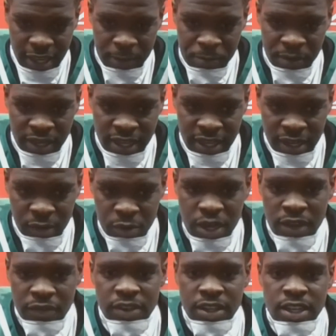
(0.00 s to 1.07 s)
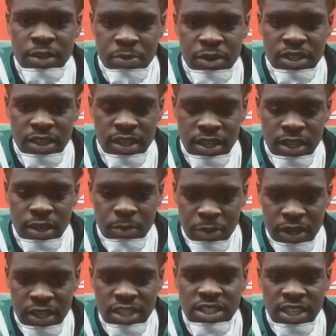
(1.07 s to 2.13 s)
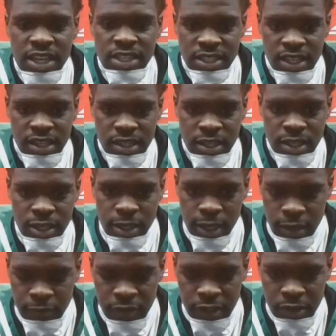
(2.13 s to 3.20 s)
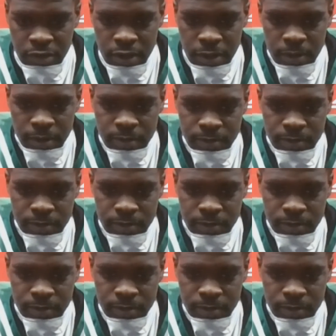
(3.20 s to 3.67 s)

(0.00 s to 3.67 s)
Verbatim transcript: game plan, and we'll have a good, pretty good chance at a, a victory.